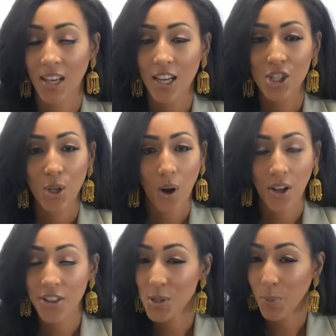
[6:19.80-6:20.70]
So
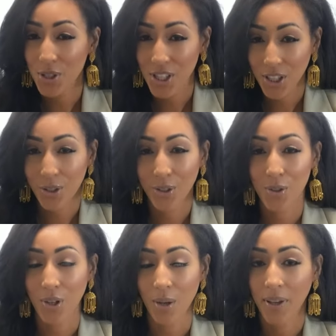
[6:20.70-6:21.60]
on this particular
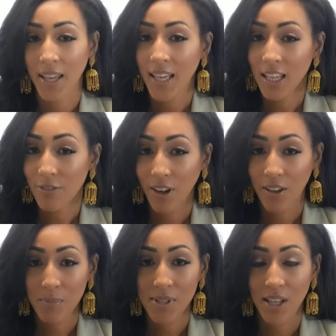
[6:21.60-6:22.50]
trip, he
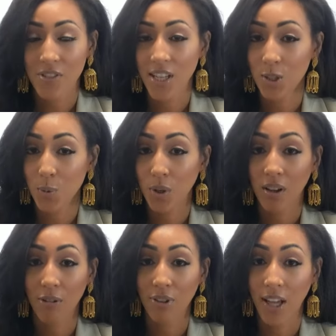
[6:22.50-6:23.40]
found himself scheduled
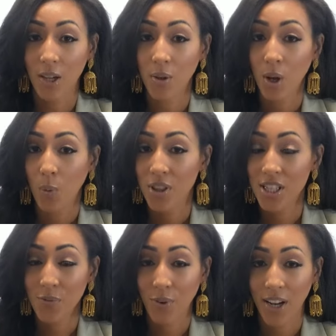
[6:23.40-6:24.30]
on a flight with
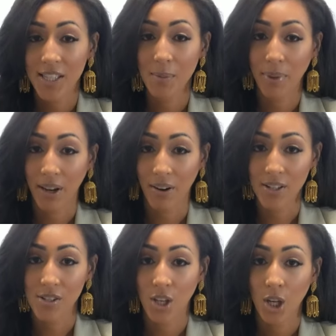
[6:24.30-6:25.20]
his friend's
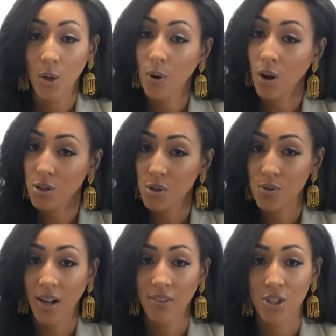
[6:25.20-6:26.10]
parents who were also
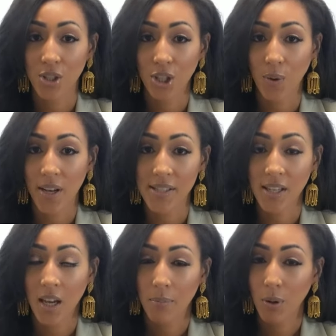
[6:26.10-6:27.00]
traveling to the U.S.,
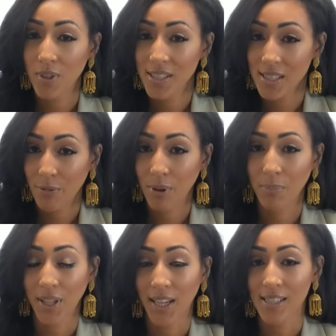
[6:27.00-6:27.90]
but with different
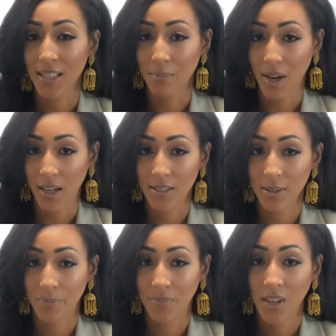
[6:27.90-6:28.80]
plans in mind.
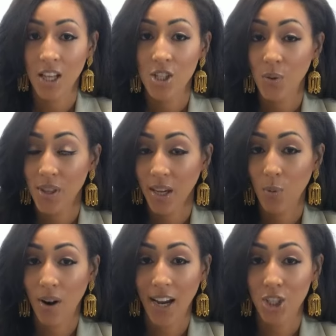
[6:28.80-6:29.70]
So they
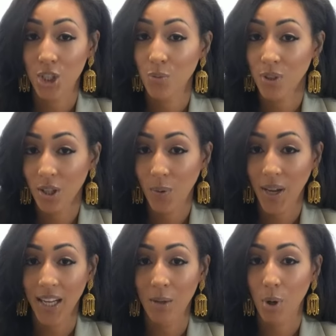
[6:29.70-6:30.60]
were actually
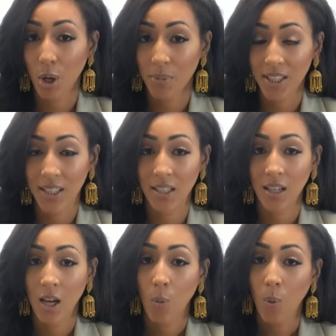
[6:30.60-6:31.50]
relocating permanently
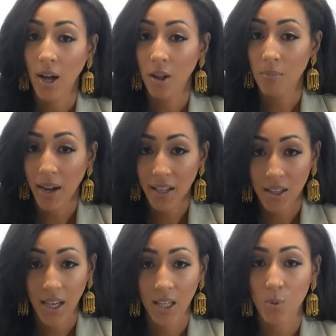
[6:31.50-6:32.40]
while my
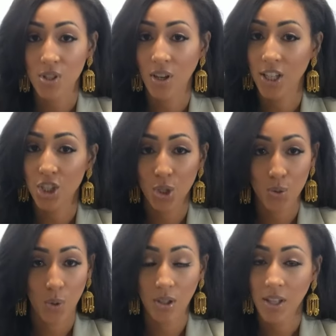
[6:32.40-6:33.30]
client was on his
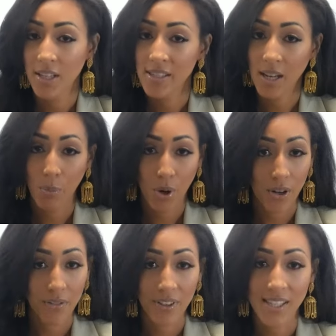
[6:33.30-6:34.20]
usual
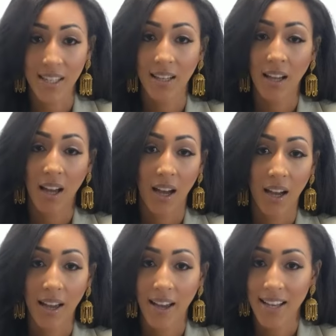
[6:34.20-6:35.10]
temporary visit
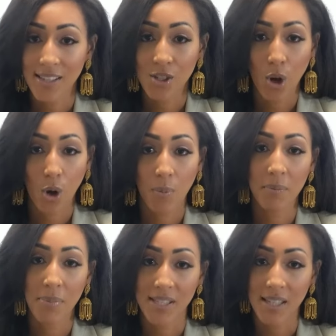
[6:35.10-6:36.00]
as his home
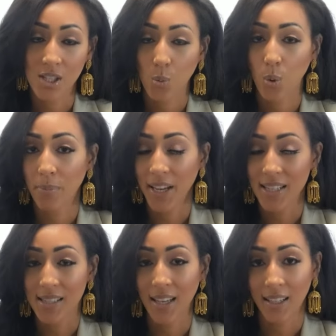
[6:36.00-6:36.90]
and business were
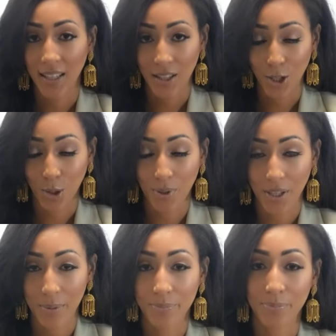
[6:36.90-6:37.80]
based in Ethiopia.